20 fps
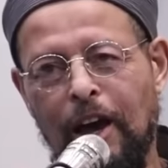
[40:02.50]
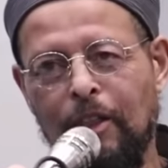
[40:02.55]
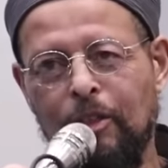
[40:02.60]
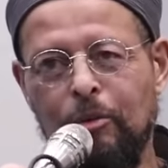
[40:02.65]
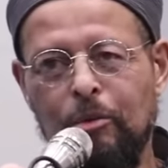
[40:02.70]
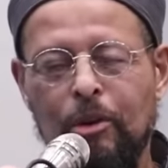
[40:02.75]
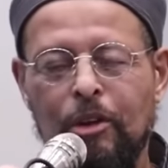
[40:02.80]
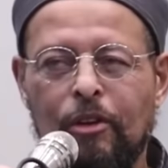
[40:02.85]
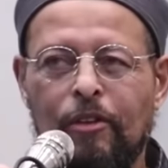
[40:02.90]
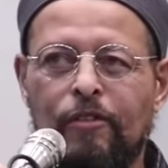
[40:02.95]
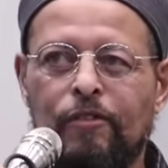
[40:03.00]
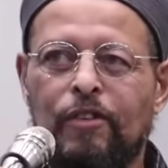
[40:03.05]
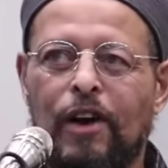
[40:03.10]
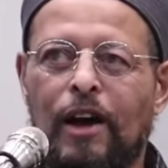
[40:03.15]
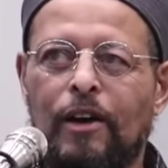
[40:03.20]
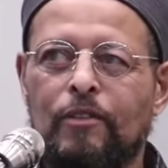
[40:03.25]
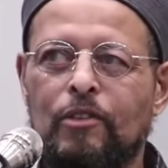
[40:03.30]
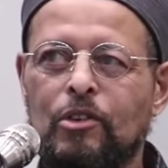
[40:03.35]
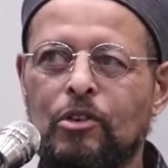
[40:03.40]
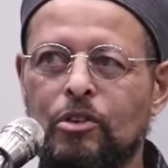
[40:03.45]
gathering of
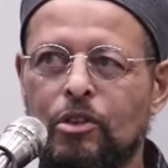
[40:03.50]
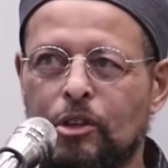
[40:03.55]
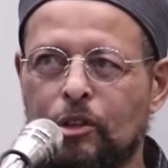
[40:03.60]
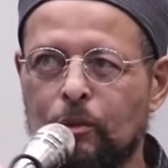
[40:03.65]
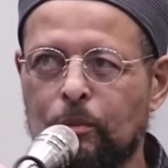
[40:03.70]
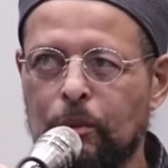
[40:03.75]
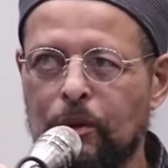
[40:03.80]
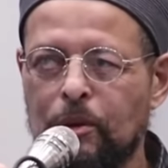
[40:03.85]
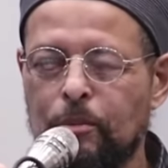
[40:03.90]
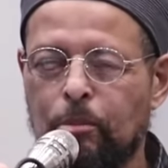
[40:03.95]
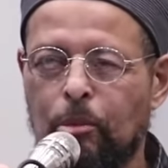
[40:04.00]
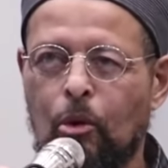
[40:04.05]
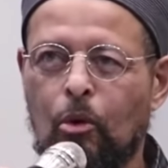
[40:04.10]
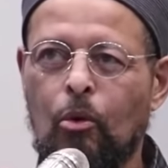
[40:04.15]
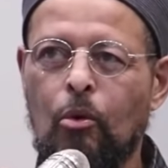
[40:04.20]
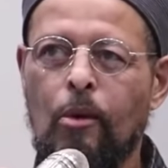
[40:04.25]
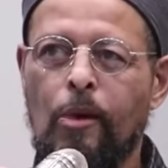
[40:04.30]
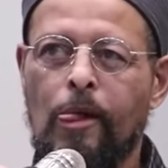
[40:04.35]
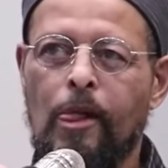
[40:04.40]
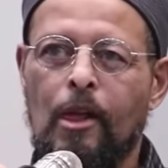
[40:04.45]
five or six
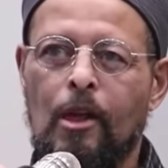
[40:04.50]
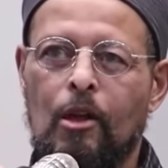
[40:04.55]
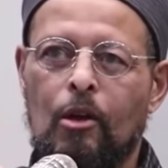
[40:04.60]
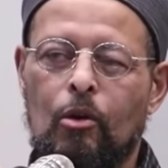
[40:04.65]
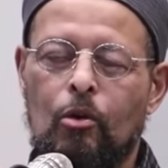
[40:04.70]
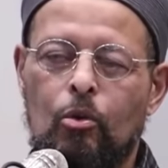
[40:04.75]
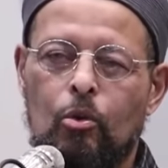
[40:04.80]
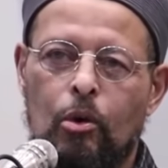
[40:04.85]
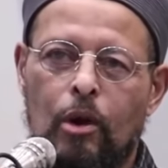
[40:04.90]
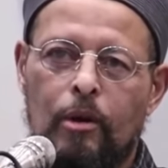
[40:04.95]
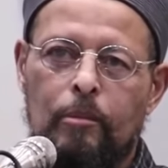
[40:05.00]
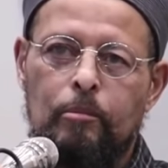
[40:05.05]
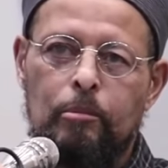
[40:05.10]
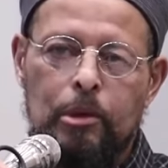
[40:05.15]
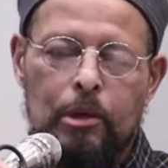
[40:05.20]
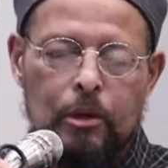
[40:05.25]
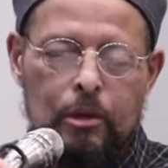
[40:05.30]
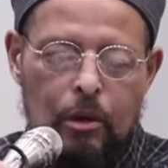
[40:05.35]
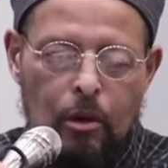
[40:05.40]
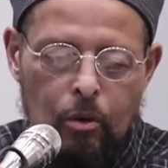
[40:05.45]
people who
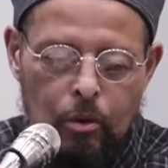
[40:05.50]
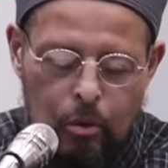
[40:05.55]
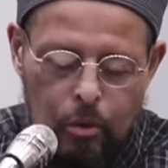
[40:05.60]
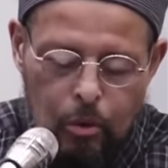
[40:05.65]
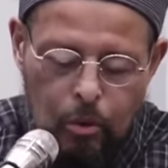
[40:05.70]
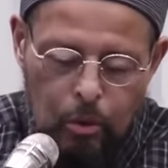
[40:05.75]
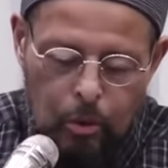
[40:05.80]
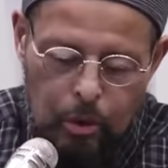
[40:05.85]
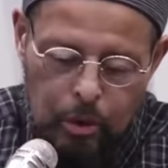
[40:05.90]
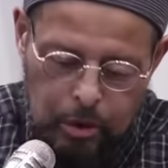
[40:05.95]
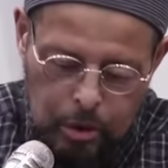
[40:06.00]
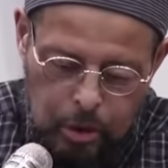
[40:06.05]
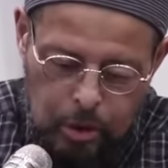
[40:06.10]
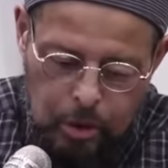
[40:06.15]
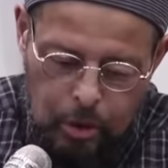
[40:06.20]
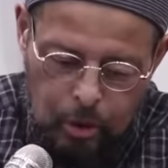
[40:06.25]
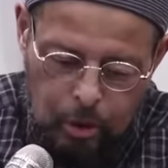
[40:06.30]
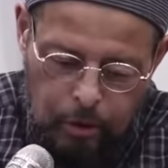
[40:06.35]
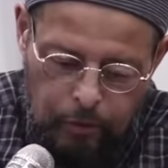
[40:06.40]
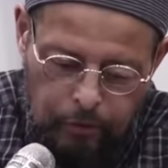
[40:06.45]
had been, who were
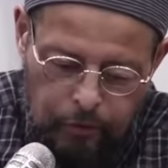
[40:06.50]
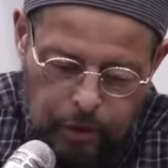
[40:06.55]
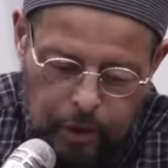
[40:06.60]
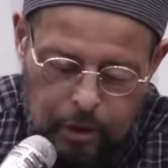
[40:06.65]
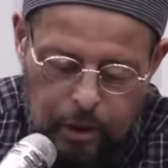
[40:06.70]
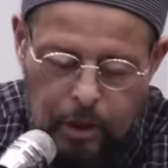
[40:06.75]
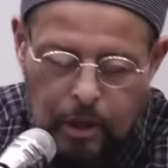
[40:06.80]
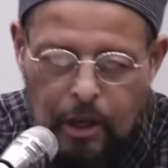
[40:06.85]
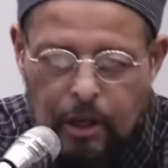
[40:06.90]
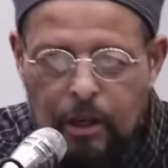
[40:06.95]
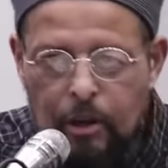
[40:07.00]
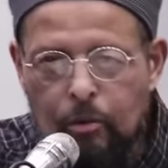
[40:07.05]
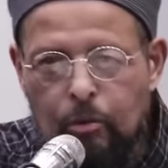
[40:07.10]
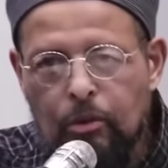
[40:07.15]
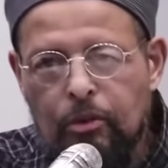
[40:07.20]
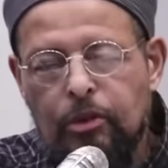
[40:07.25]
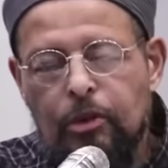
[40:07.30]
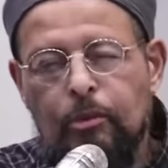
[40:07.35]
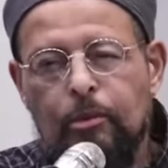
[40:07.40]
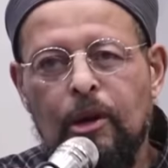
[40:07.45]
still
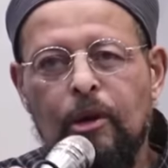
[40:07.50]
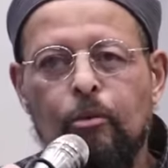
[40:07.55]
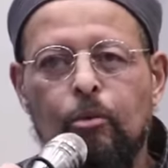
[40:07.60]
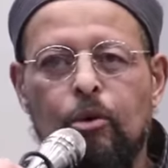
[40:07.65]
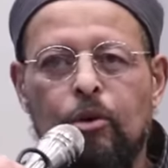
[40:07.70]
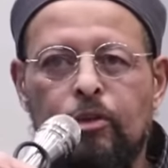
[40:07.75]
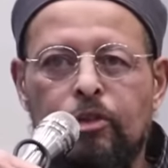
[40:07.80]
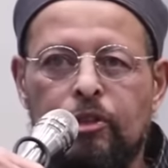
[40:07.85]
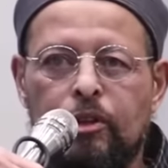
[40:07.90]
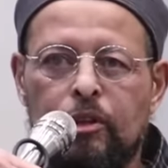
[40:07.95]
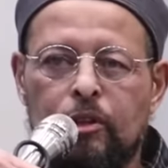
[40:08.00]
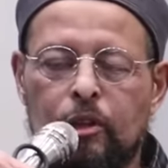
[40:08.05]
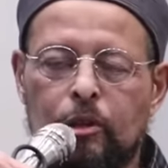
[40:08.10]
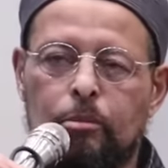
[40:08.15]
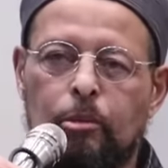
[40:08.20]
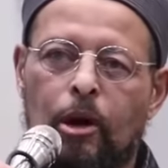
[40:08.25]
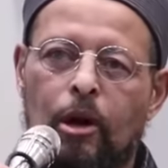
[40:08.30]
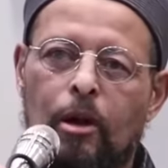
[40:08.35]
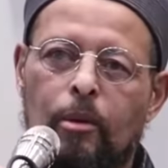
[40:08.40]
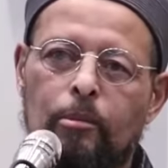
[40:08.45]
affiliated with Imam
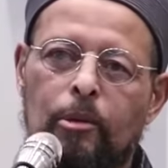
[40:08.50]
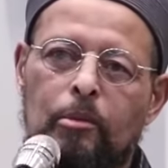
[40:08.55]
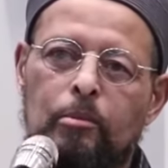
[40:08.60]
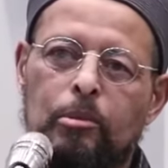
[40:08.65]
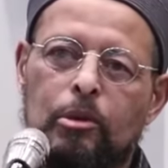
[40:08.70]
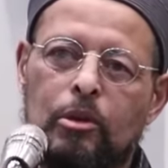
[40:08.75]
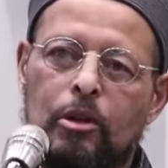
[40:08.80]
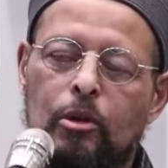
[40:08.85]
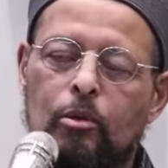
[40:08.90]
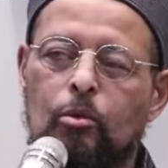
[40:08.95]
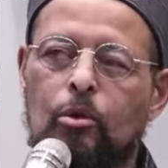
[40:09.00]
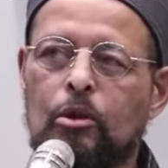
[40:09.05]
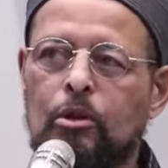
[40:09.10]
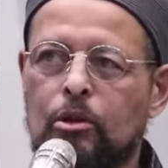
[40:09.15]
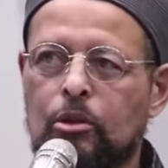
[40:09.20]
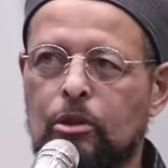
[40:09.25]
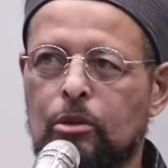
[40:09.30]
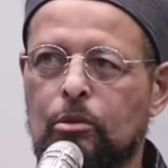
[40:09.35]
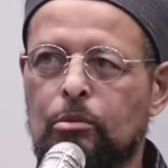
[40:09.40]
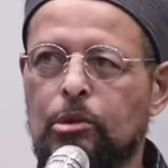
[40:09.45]
Warthidi Muhammad, but they
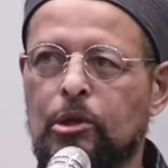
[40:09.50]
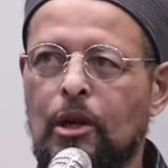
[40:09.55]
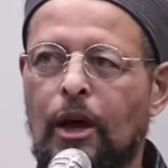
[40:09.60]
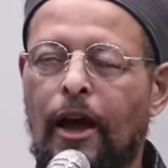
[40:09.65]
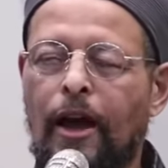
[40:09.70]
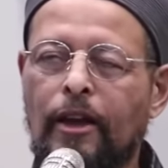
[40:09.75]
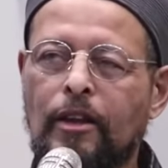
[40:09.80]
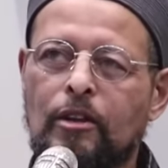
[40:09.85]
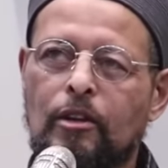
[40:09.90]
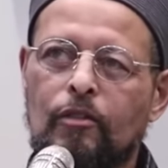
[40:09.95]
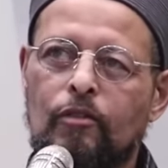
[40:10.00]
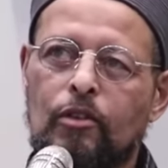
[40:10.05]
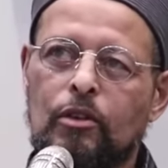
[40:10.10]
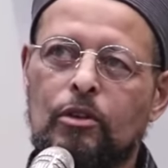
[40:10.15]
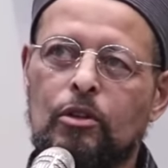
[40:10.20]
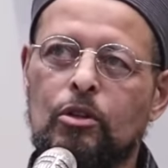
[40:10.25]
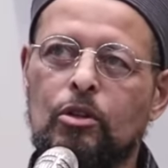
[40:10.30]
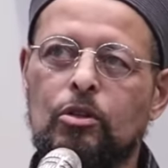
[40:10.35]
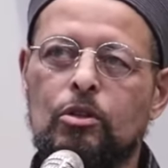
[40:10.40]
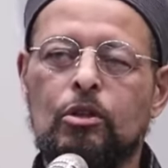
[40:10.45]
wanted to be
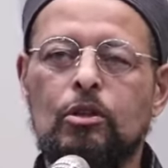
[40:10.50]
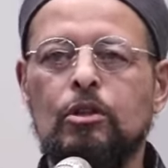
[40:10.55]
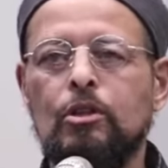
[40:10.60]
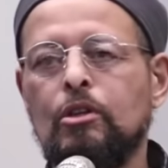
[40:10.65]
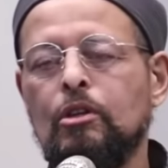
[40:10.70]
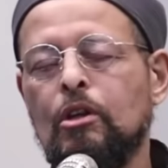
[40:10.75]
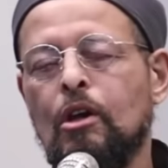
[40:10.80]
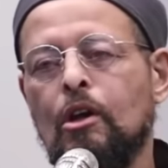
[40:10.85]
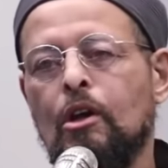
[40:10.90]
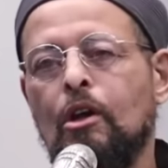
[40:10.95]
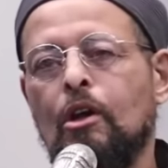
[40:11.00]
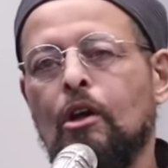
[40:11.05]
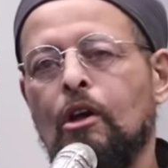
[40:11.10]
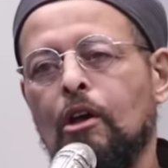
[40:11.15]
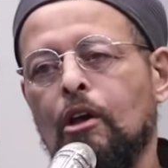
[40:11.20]
active in the city.